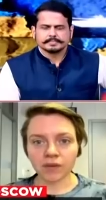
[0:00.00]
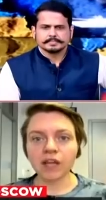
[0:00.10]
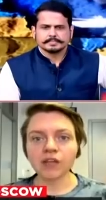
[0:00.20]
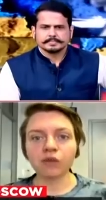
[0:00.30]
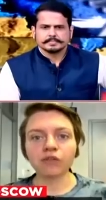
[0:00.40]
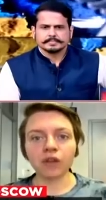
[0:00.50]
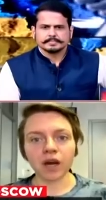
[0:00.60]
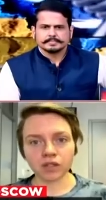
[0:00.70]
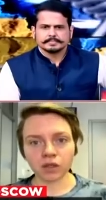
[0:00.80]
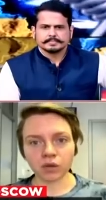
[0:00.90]
Speaker 1: NATO
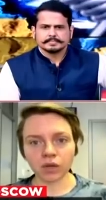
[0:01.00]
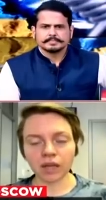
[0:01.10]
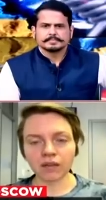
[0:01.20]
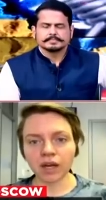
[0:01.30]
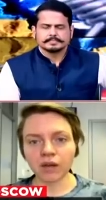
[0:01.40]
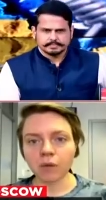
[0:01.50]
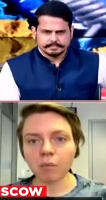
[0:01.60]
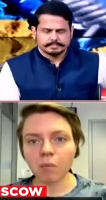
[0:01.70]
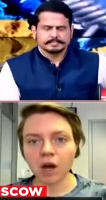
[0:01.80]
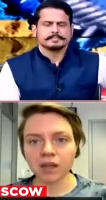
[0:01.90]
fly zone. And that
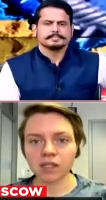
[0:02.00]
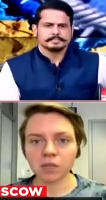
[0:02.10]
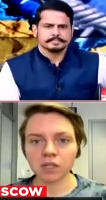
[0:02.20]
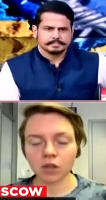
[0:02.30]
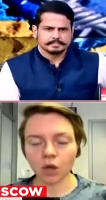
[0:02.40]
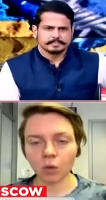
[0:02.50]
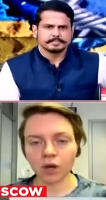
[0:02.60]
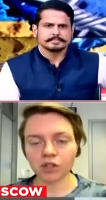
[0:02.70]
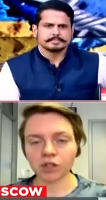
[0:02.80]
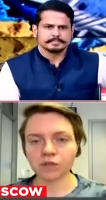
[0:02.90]
reminds me so
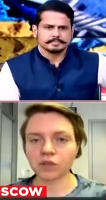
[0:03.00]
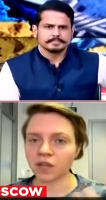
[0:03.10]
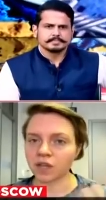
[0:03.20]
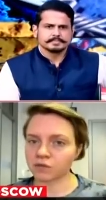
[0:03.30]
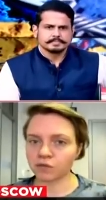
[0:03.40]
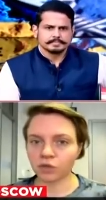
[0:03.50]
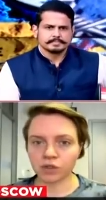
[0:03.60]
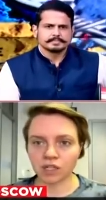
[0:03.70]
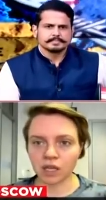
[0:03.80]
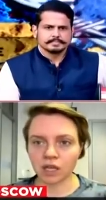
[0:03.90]
much of two thousand
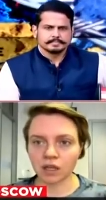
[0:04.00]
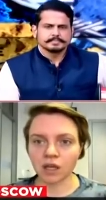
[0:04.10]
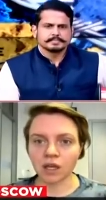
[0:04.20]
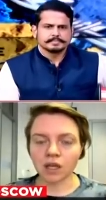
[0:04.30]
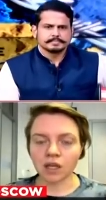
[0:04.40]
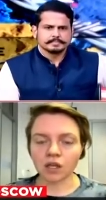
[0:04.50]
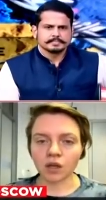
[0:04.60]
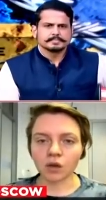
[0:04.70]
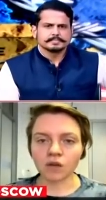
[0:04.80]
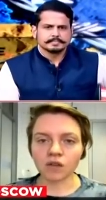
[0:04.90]
fourteen. You
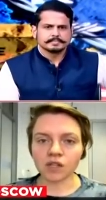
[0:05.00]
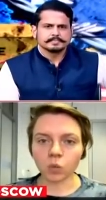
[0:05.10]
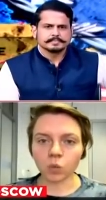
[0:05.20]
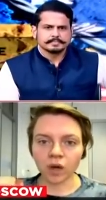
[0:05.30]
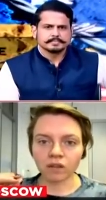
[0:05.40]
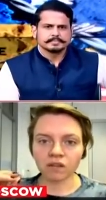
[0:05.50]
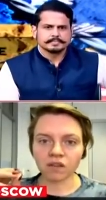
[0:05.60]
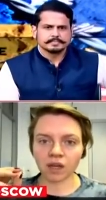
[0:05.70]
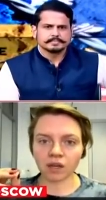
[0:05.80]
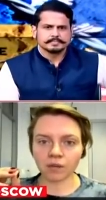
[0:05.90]
know, this one
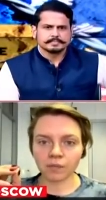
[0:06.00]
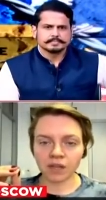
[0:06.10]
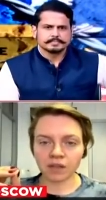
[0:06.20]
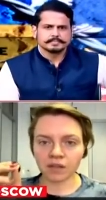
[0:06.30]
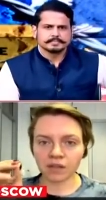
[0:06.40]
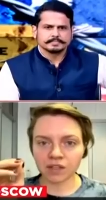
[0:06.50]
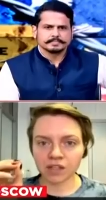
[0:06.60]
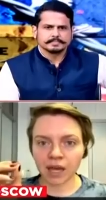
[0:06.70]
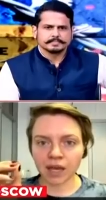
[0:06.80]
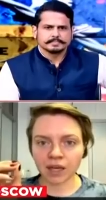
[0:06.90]
thing that they
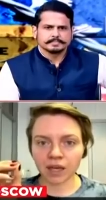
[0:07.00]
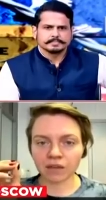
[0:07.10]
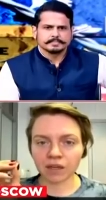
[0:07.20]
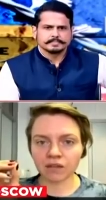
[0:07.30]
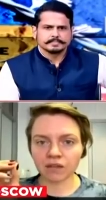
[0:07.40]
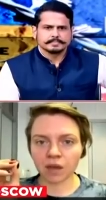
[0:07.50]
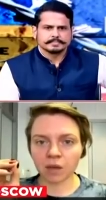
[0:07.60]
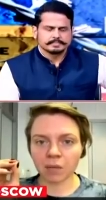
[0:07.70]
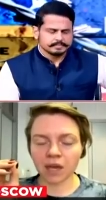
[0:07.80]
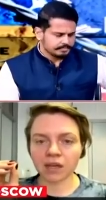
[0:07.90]
take and that they
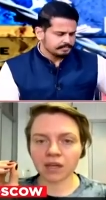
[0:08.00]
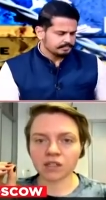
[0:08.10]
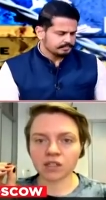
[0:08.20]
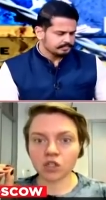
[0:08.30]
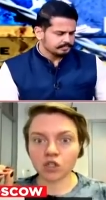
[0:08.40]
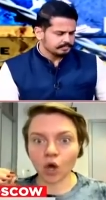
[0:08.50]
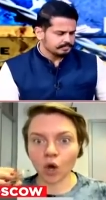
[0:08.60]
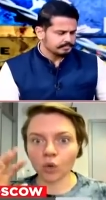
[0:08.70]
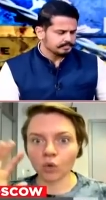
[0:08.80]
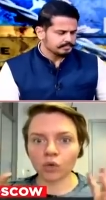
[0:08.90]
make it
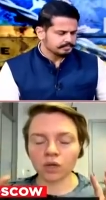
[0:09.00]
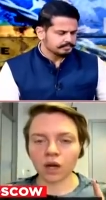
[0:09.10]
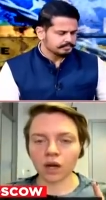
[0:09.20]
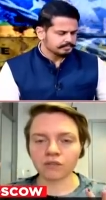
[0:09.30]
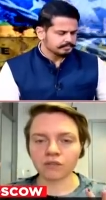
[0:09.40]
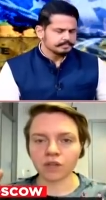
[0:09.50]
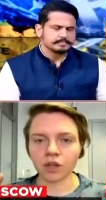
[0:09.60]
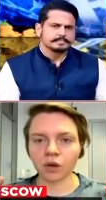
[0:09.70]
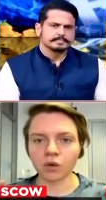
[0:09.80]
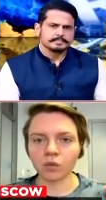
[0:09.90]
so kind of, you
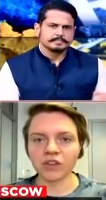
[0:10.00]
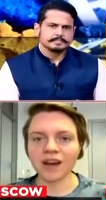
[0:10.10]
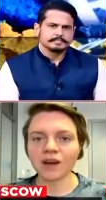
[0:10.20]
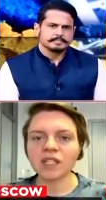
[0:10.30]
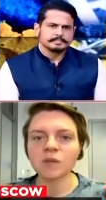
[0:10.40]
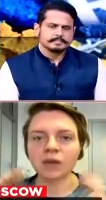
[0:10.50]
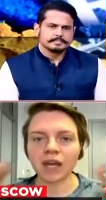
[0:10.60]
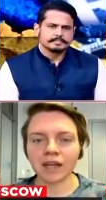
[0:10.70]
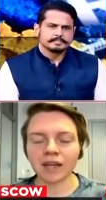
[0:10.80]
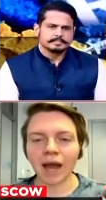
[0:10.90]
know, without
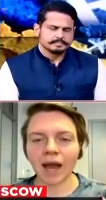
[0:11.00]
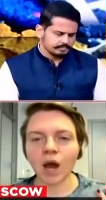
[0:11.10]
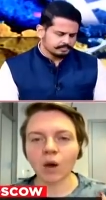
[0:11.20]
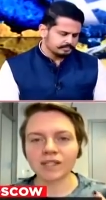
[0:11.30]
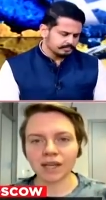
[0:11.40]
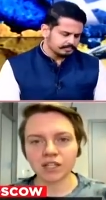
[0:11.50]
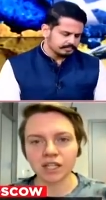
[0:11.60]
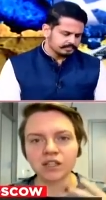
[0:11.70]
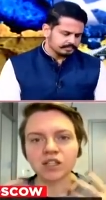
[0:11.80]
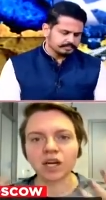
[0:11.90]
explaining how it's
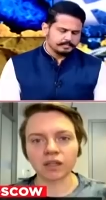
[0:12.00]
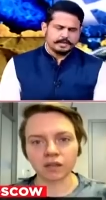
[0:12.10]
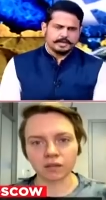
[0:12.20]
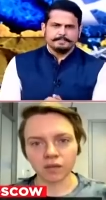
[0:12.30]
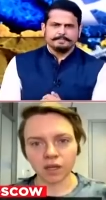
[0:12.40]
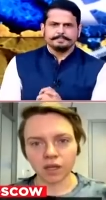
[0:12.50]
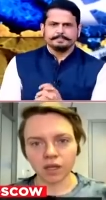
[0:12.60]
actually done. Yeah.